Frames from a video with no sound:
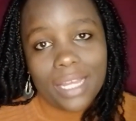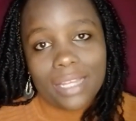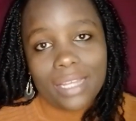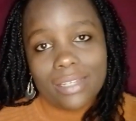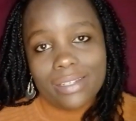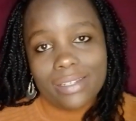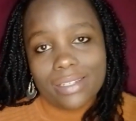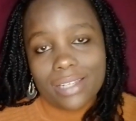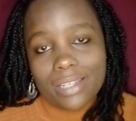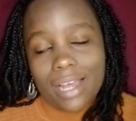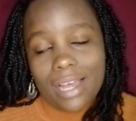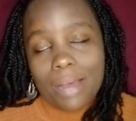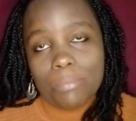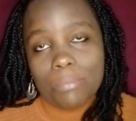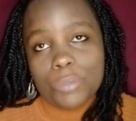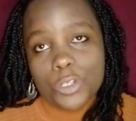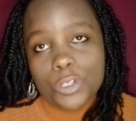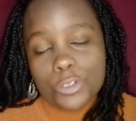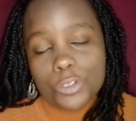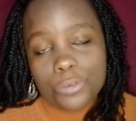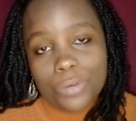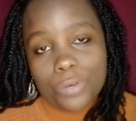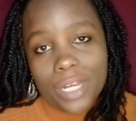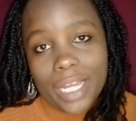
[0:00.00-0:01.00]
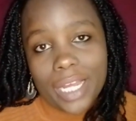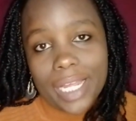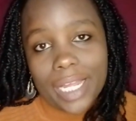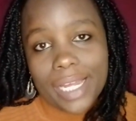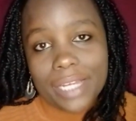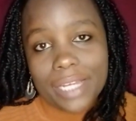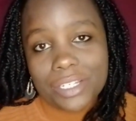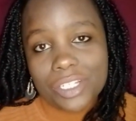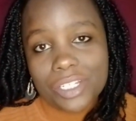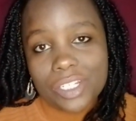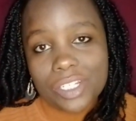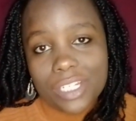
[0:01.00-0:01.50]
and I'm sure I
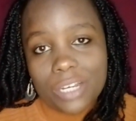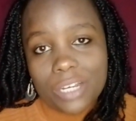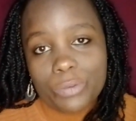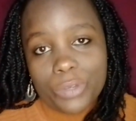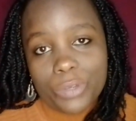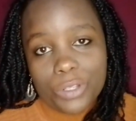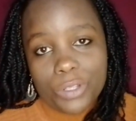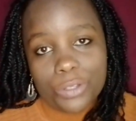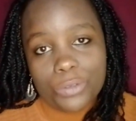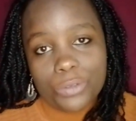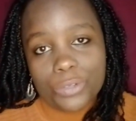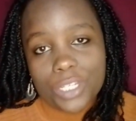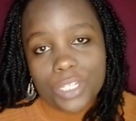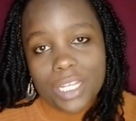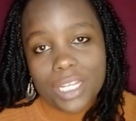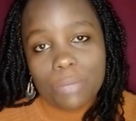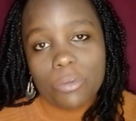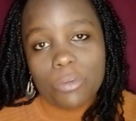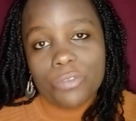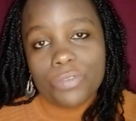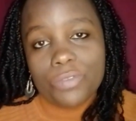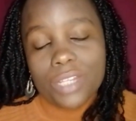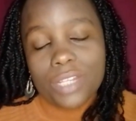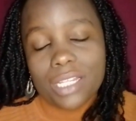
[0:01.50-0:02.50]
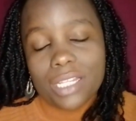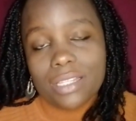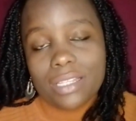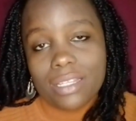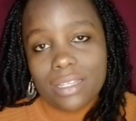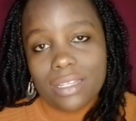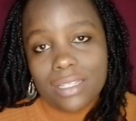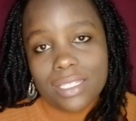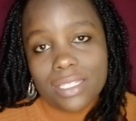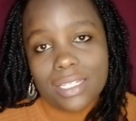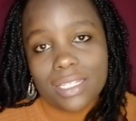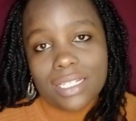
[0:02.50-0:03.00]
can share with you some of the
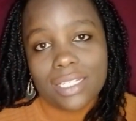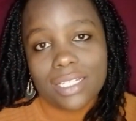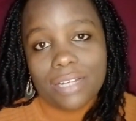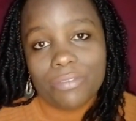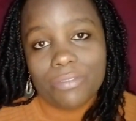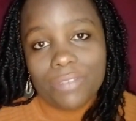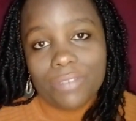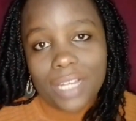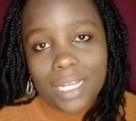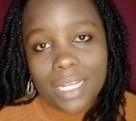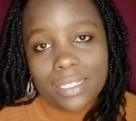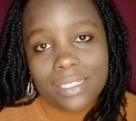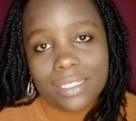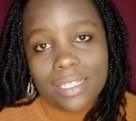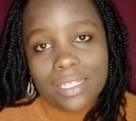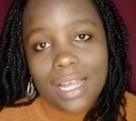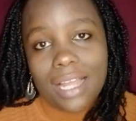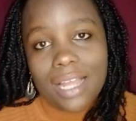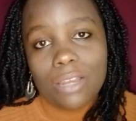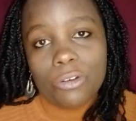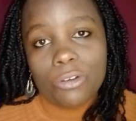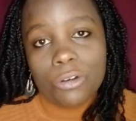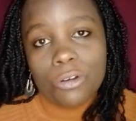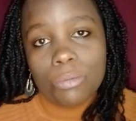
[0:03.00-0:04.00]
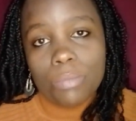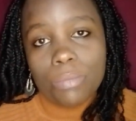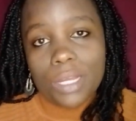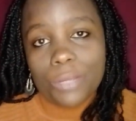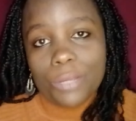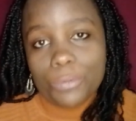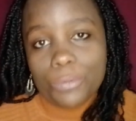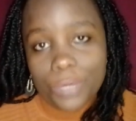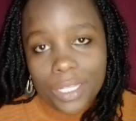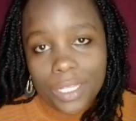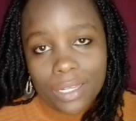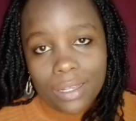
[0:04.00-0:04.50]
things that I've learned along
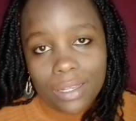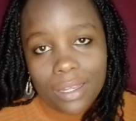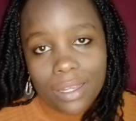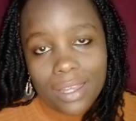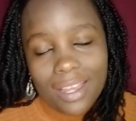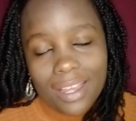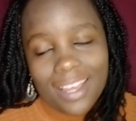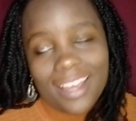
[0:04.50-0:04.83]
my way.